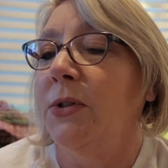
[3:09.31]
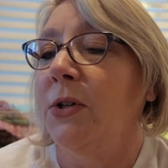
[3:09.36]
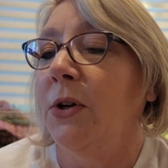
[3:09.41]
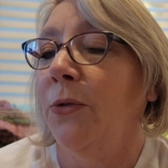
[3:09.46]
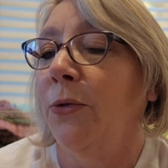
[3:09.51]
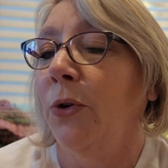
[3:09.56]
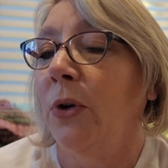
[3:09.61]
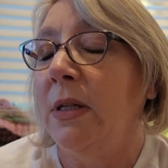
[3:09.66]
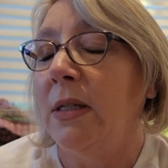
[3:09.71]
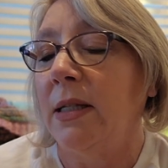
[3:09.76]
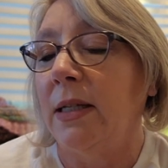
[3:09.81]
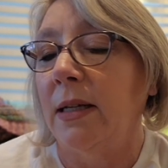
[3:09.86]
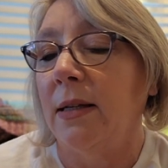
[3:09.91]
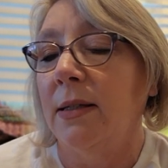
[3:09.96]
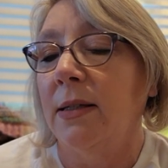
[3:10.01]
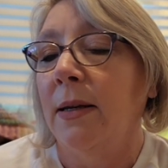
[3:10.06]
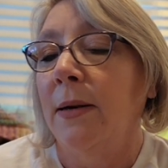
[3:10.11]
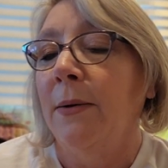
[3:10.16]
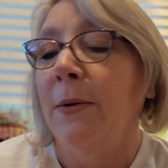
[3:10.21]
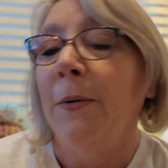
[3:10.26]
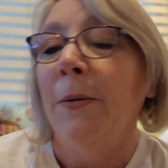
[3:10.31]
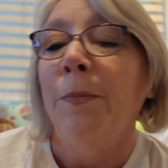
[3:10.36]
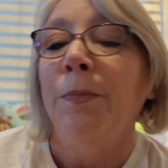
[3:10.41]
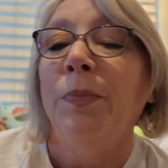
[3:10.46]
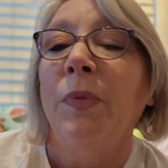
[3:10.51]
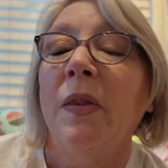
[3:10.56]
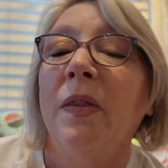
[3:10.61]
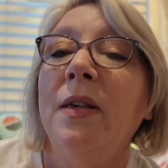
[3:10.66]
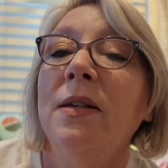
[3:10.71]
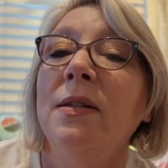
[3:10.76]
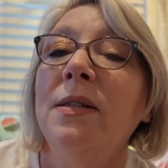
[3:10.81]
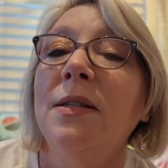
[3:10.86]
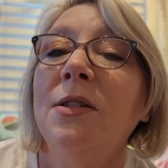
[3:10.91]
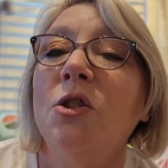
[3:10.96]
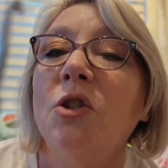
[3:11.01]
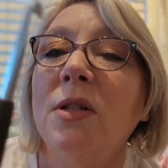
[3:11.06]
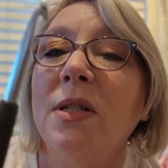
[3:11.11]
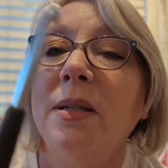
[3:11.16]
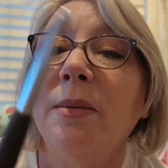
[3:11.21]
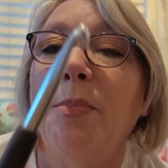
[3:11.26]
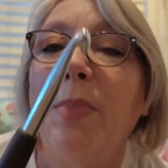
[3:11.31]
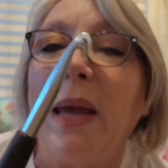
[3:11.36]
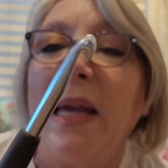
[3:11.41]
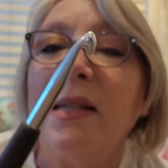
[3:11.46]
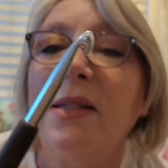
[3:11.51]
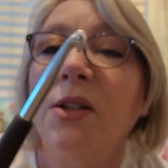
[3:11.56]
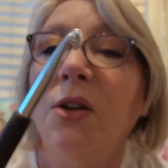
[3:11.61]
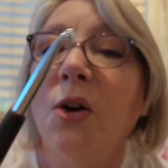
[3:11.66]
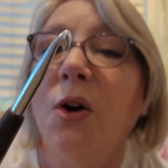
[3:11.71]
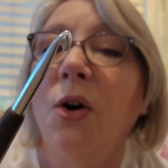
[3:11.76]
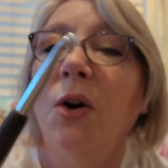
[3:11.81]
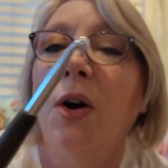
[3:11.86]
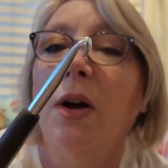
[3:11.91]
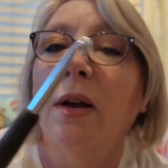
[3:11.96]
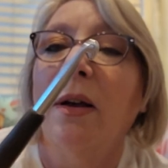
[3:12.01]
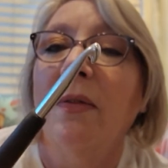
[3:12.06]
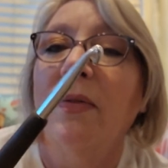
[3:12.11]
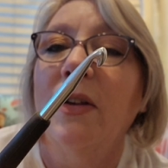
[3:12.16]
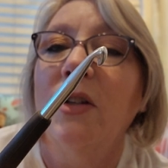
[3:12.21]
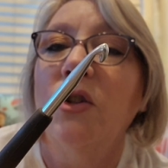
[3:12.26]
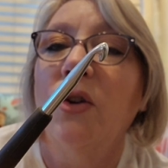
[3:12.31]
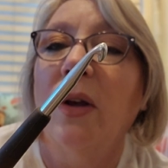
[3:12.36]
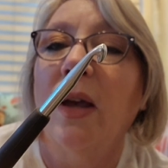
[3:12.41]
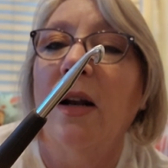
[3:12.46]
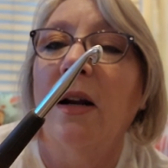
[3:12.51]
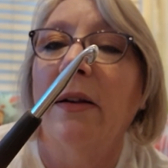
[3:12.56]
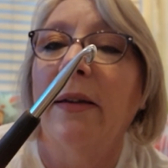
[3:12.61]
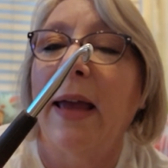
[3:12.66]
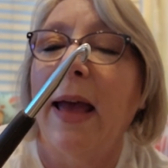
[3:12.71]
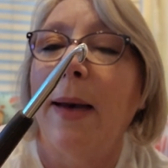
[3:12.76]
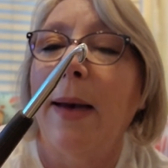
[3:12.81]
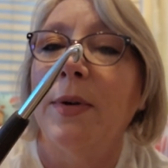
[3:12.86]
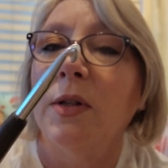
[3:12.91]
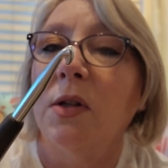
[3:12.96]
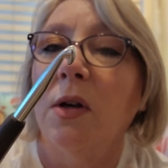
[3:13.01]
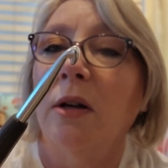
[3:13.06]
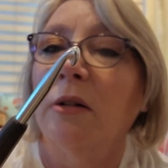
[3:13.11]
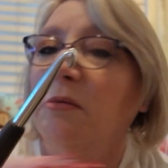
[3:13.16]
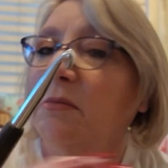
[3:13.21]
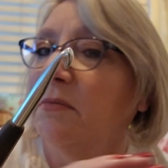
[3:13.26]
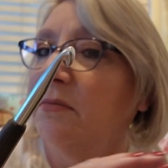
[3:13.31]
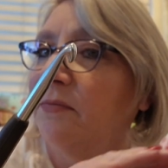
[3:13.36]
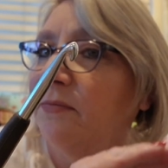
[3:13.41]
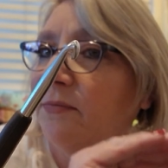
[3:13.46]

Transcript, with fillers: So for instance, this is just a basic hook that you get on your Amazon.